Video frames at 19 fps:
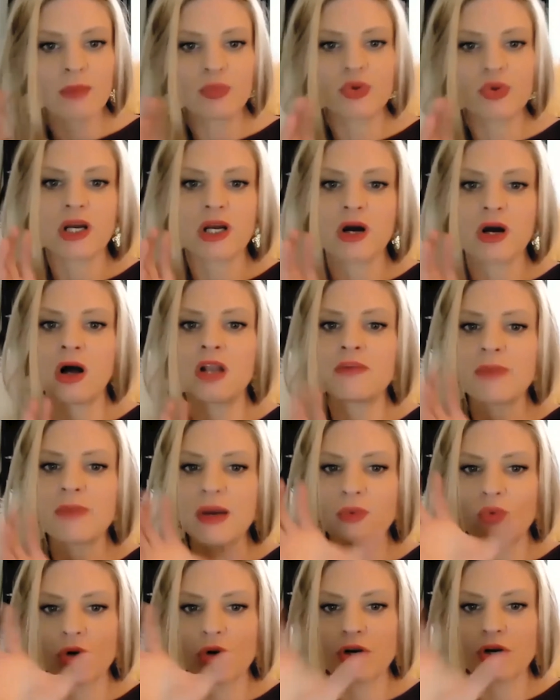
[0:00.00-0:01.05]
I'm putting all of
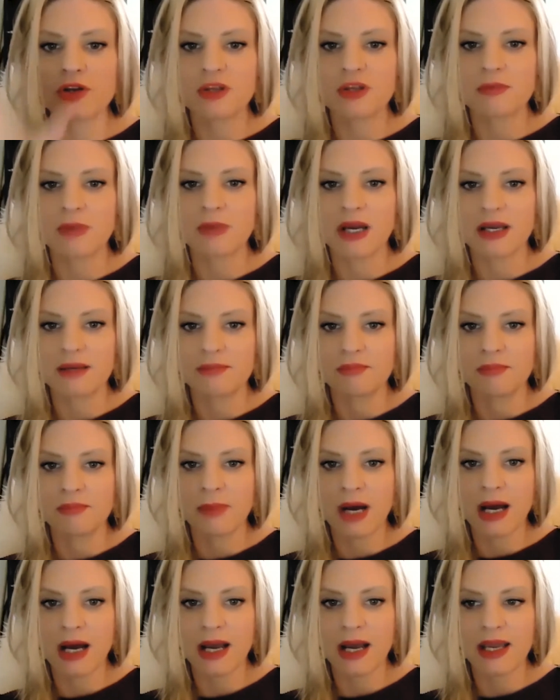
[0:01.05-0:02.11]
my worth in
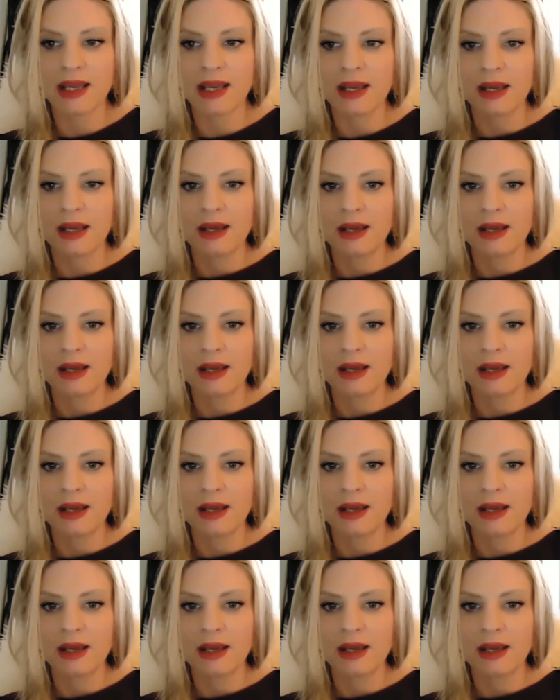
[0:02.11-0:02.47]
my